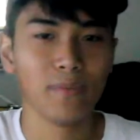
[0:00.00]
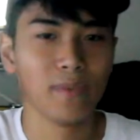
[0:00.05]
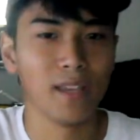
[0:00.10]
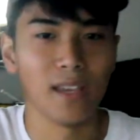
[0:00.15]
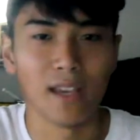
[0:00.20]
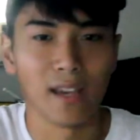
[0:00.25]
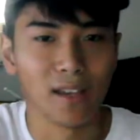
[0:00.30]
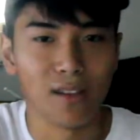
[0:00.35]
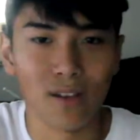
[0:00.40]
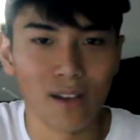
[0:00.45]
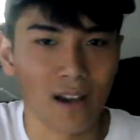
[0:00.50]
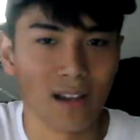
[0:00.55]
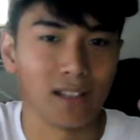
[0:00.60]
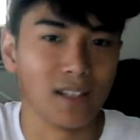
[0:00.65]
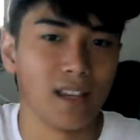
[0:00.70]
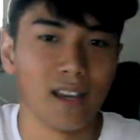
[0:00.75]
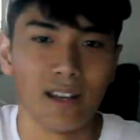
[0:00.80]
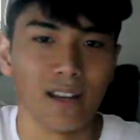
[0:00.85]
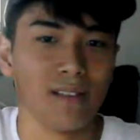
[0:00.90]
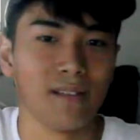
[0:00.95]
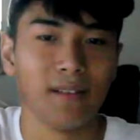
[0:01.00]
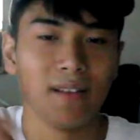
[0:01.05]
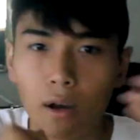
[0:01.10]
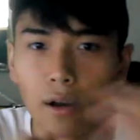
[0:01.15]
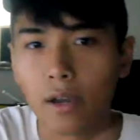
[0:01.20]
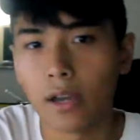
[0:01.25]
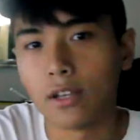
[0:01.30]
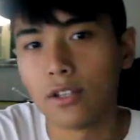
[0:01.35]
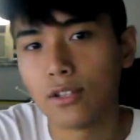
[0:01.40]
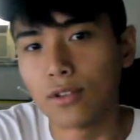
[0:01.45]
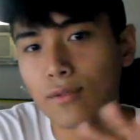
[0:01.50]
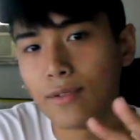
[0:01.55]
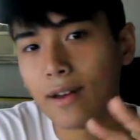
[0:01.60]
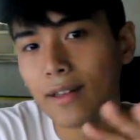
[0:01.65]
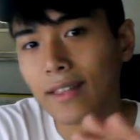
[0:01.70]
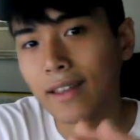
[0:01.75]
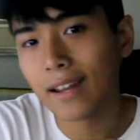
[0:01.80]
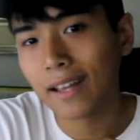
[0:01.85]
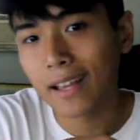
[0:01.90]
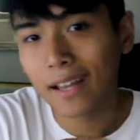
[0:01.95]
yeah, you guys get it. Okay, so now
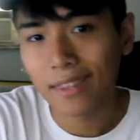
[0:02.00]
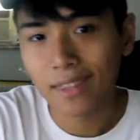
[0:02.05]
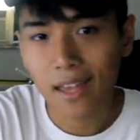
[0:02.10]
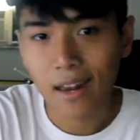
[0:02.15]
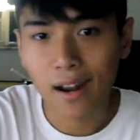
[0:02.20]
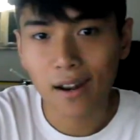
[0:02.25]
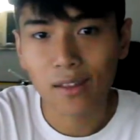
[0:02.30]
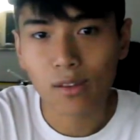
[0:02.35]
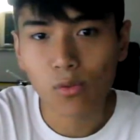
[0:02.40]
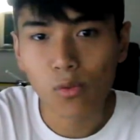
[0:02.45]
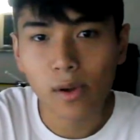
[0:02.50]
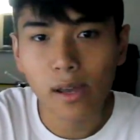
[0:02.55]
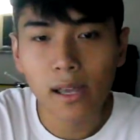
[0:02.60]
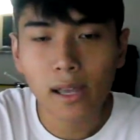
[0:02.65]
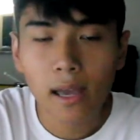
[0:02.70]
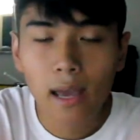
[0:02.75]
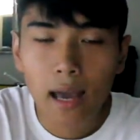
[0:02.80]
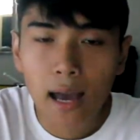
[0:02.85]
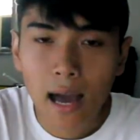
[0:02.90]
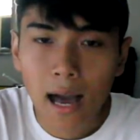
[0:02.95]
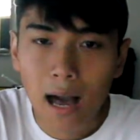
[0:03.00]
that I got that out of the way,